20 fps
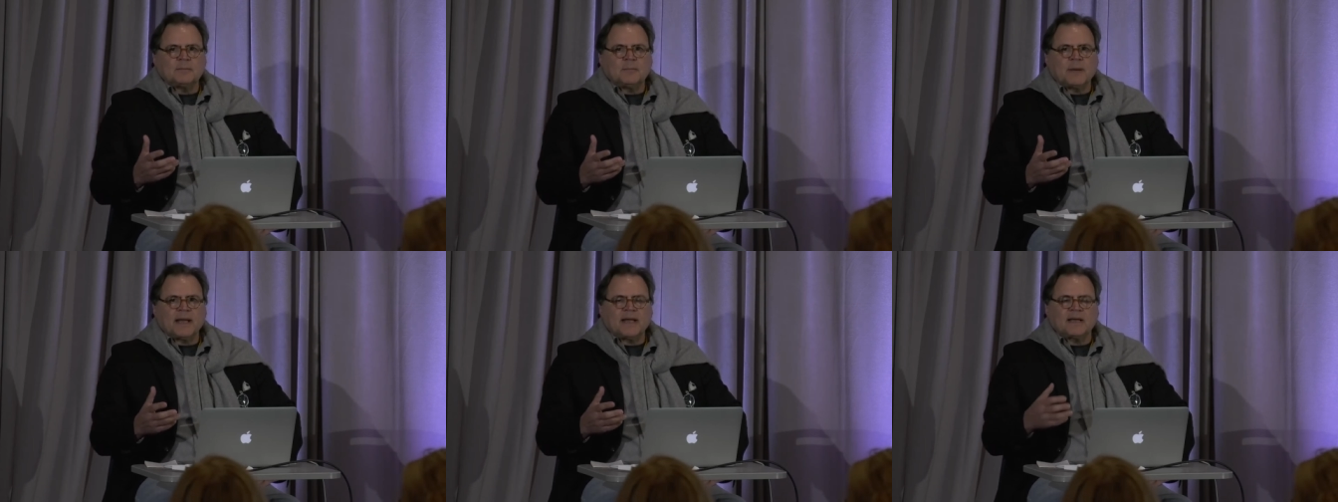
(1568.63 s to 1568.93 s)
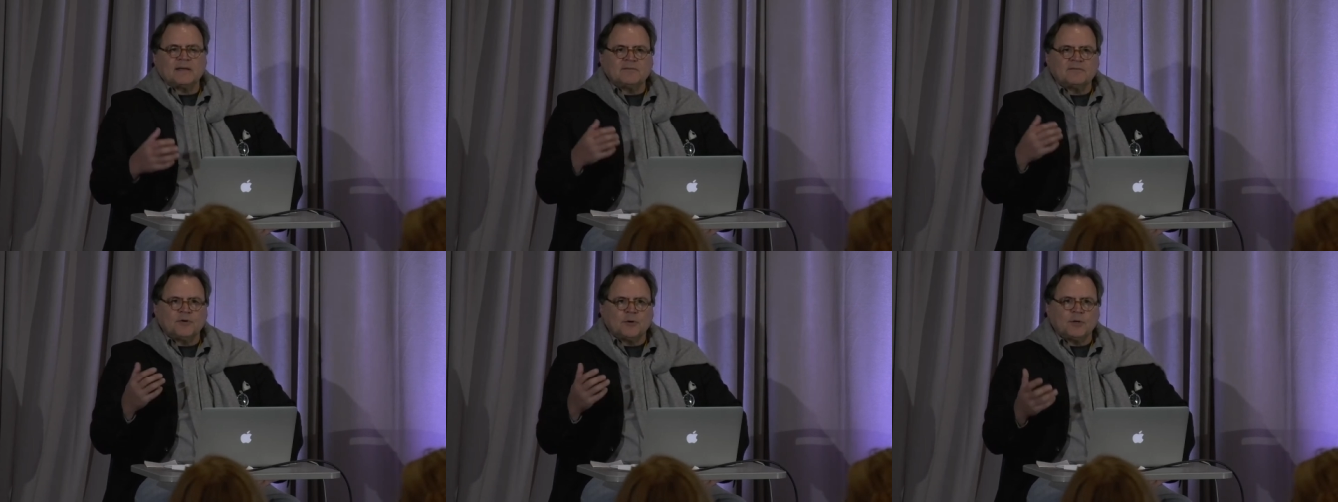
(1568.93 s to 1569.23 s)
by
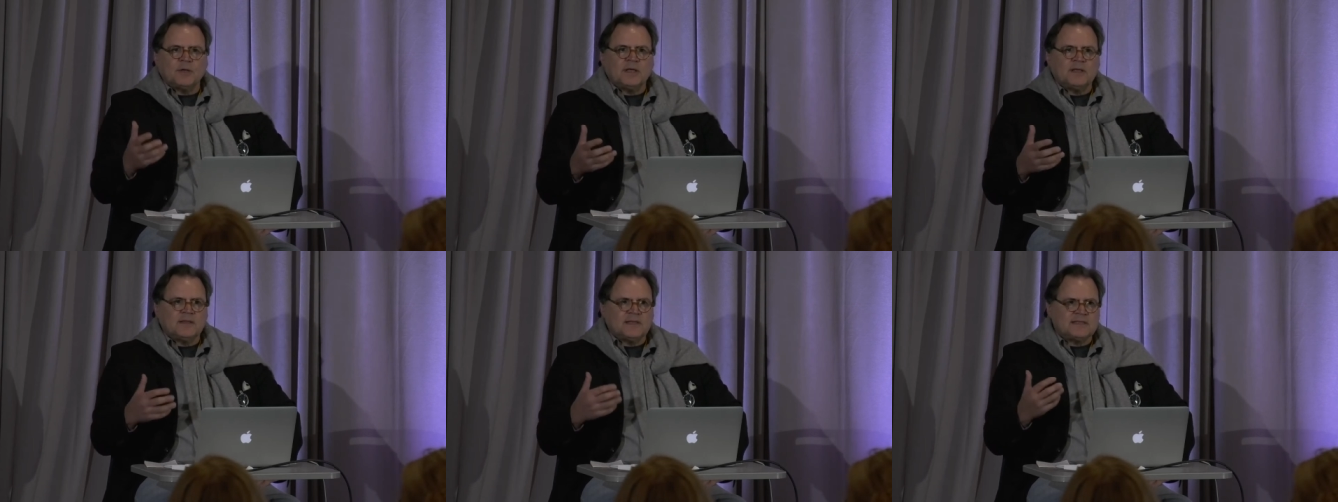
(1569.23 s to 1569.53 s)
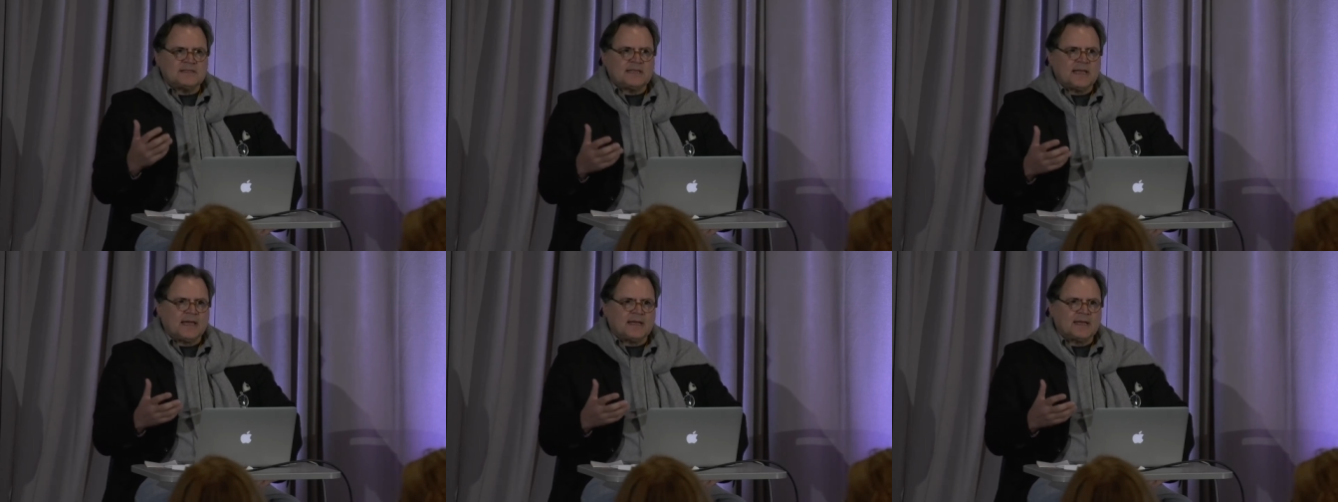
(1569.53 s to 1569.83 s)
converting
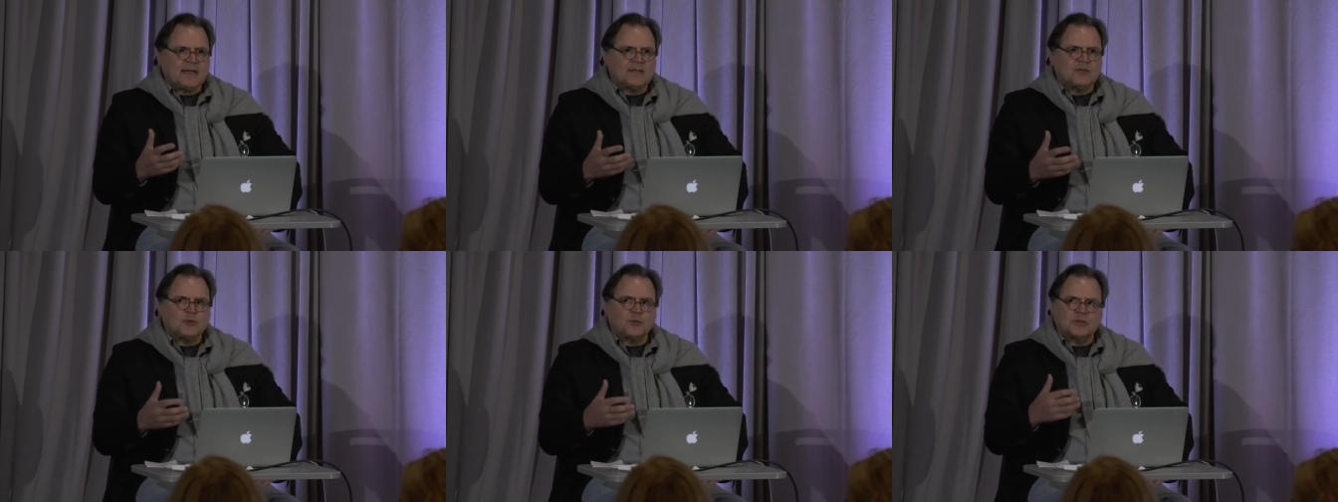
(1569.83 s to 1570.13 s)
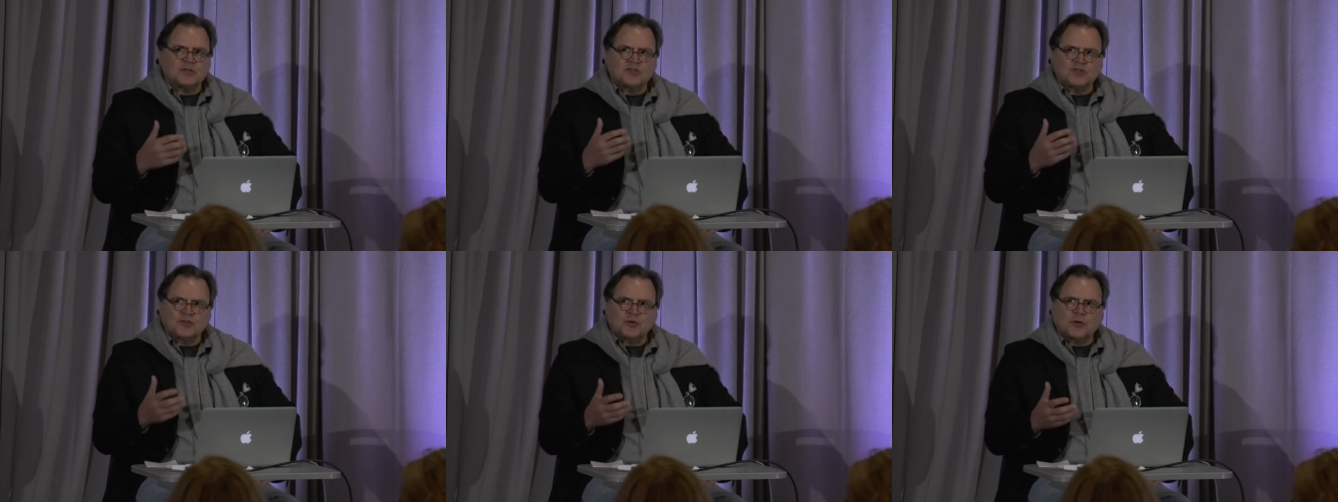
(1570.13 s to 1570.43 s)
this data into
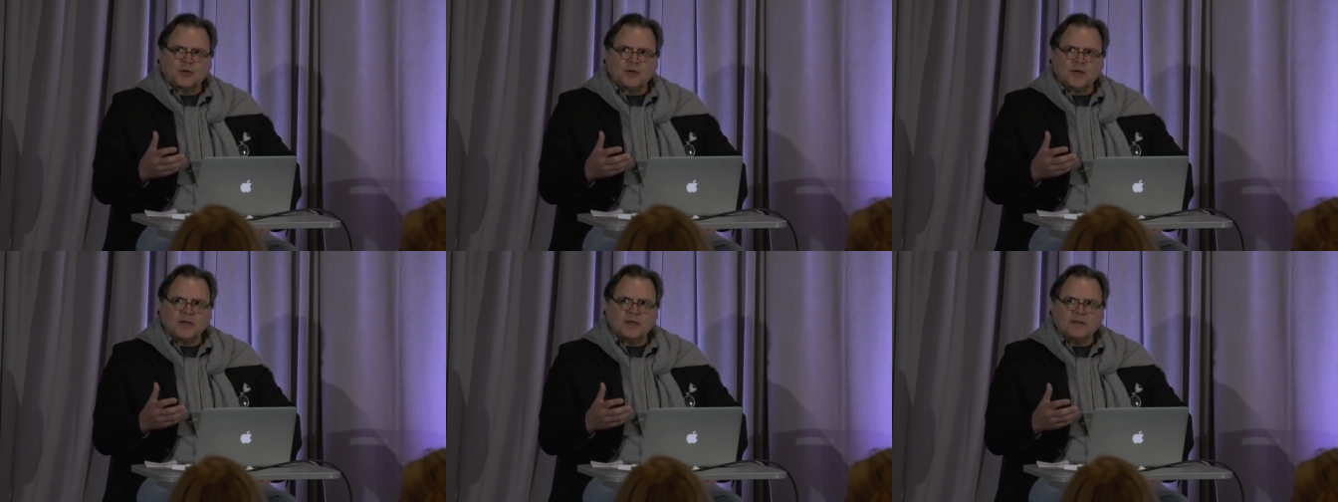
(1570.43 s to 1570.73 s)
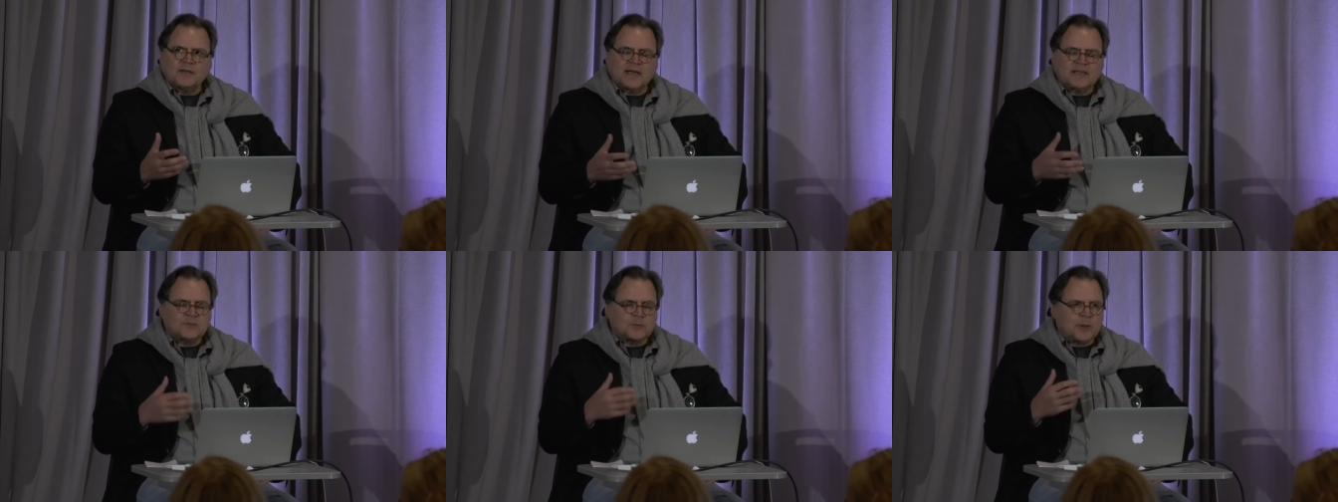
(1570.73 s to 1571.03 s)
a story,
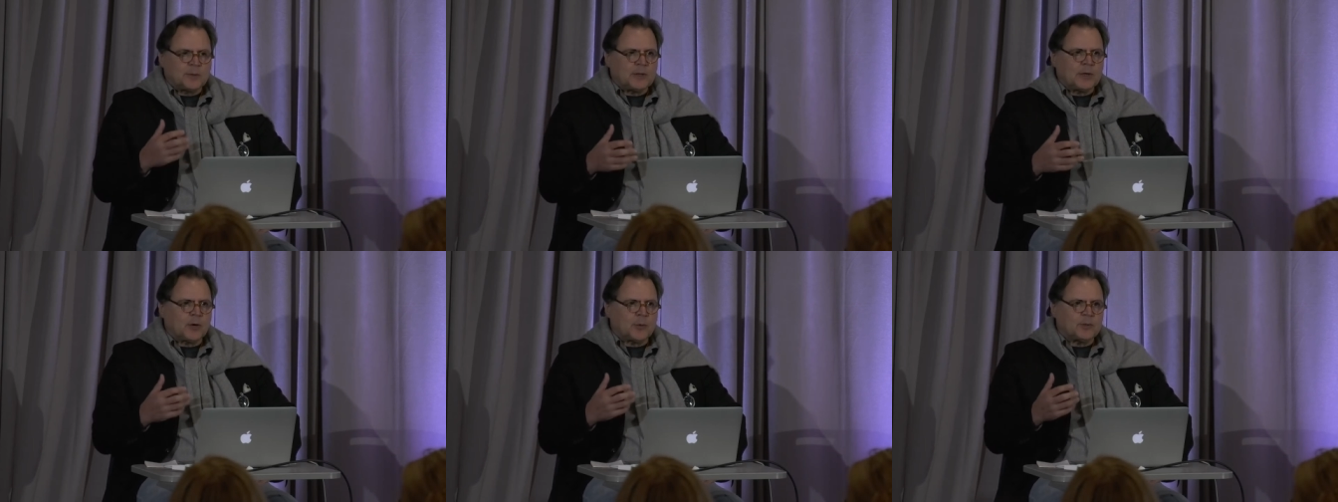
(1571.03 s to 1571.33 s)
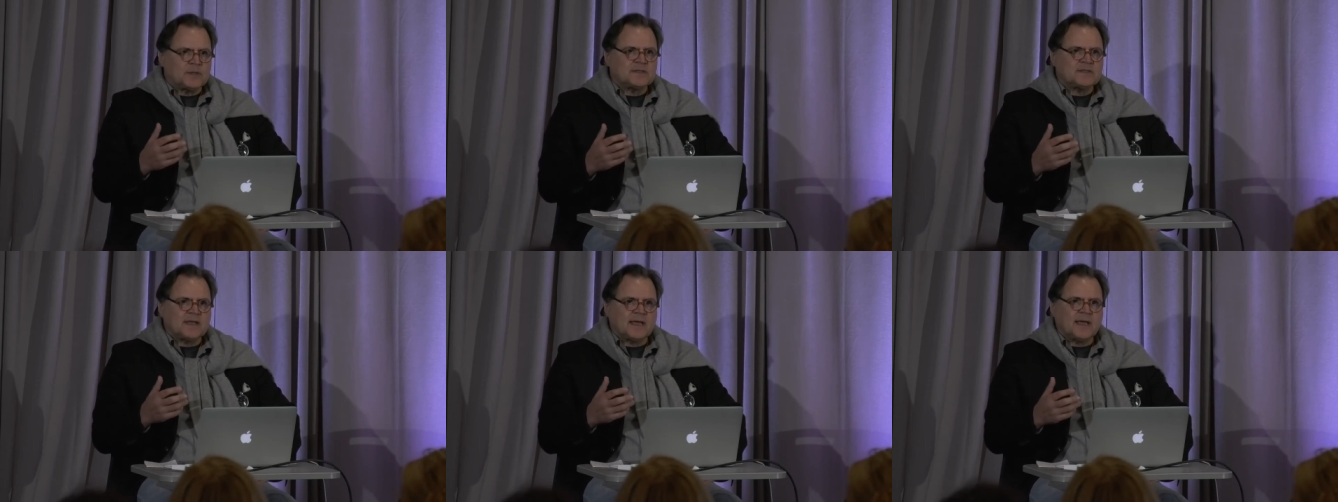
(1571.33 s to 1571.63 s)
that's why we
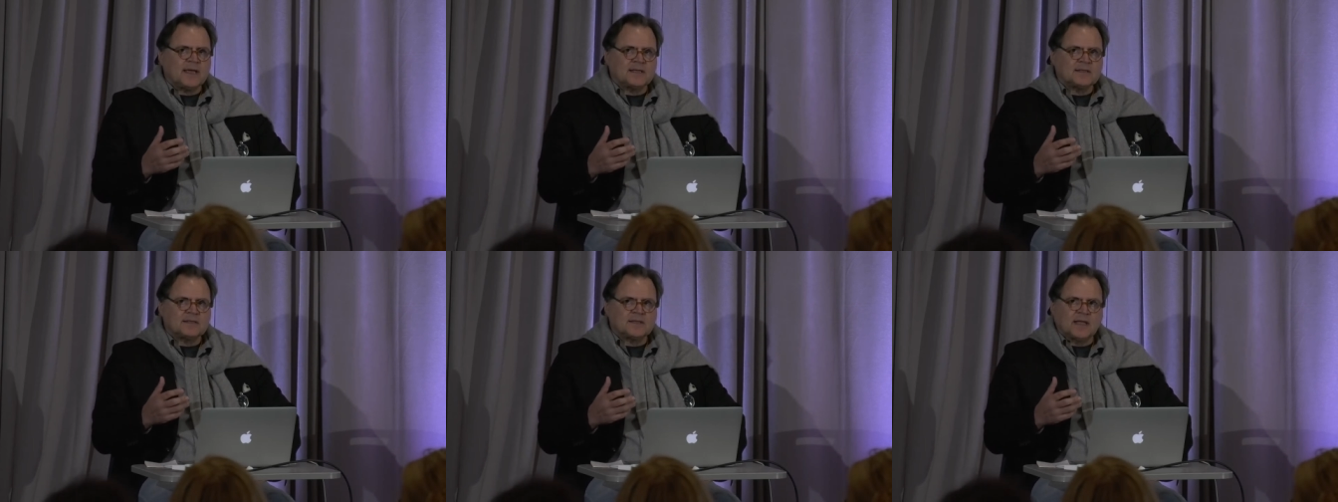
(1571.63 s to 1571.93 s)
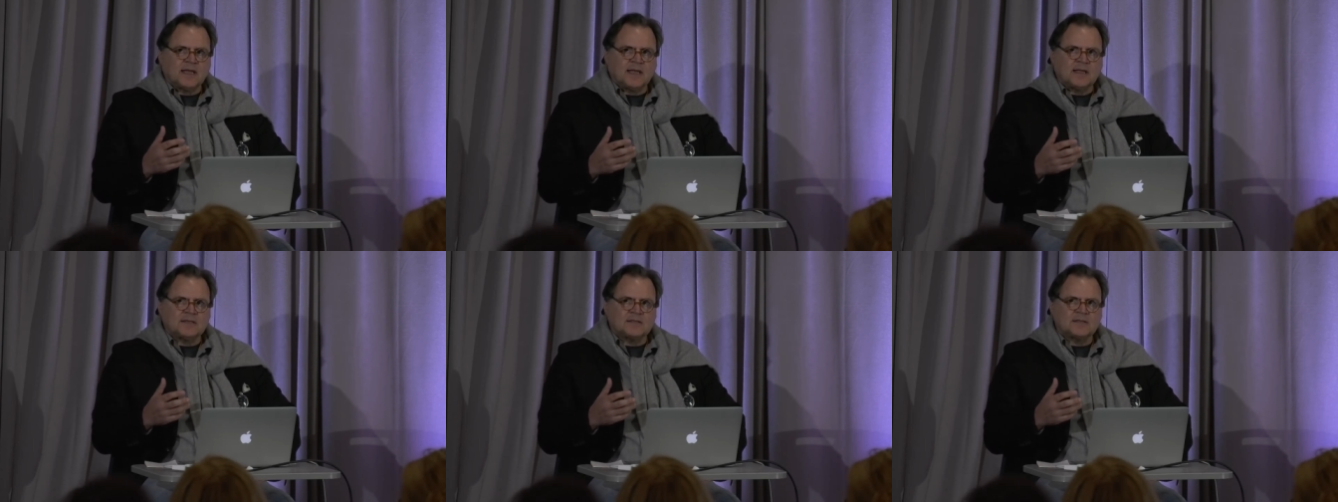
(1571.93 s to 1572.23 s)
always say it's,
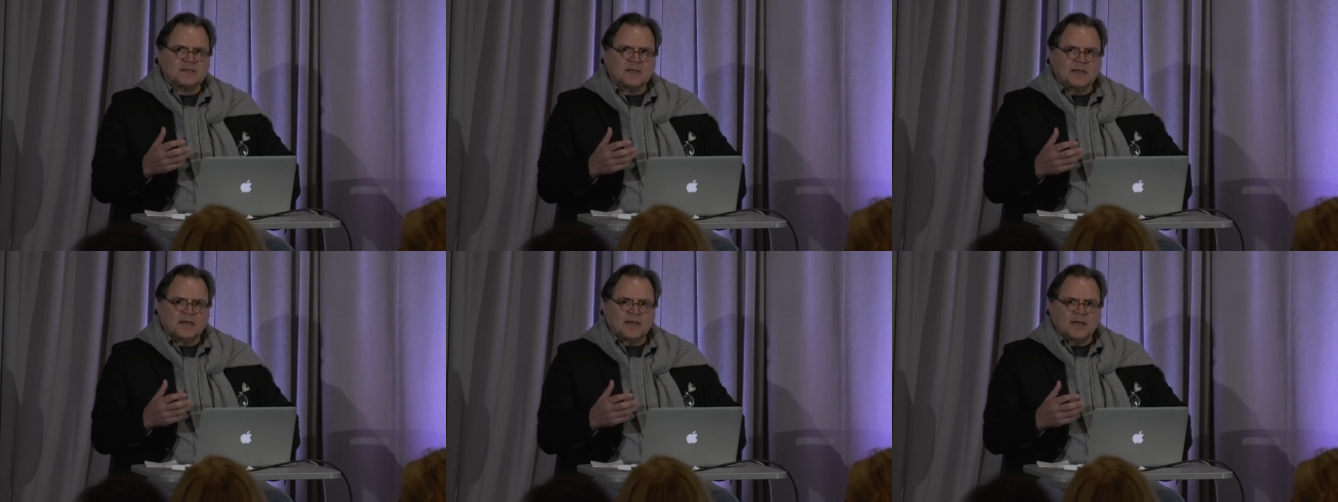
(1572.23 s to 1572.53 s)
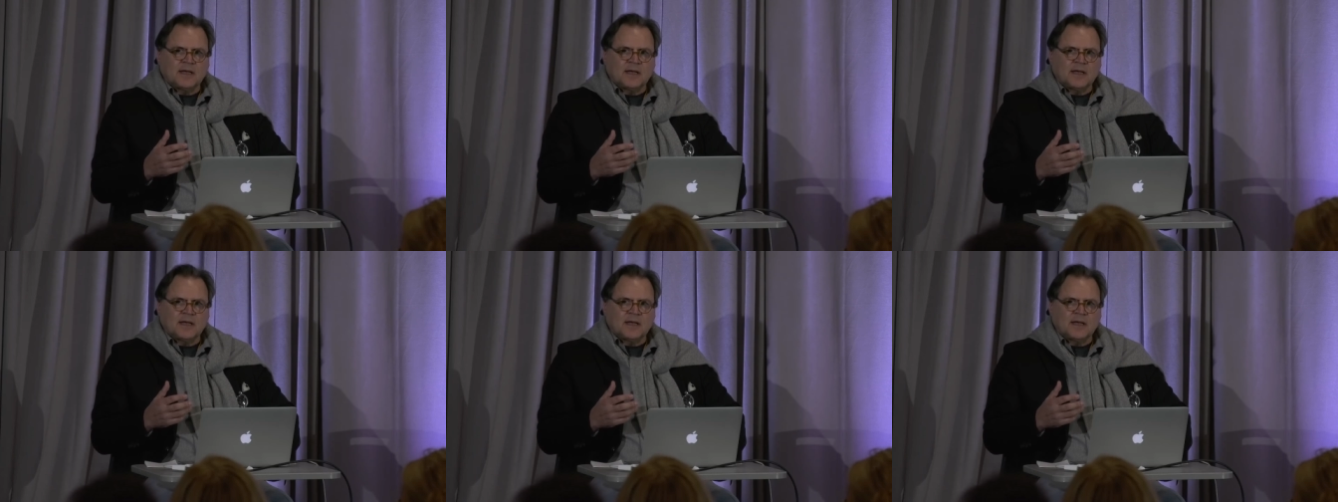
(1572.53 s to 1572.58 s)
it's,